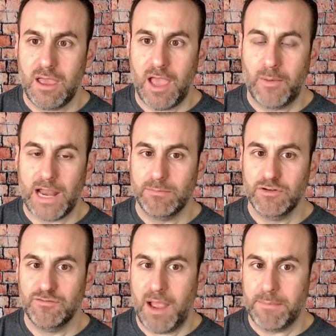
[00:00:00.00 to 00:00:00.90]
and when I
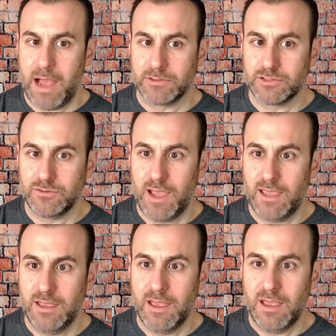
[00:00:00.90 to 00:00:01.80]
move my mouse
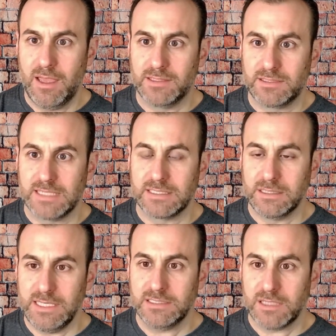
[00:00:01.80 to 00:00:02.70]
away, it says
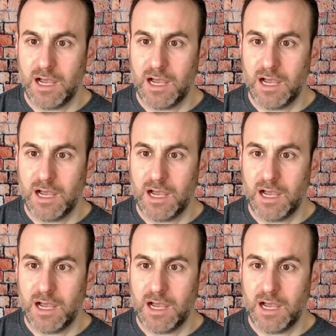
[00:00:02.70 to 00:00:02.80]
lease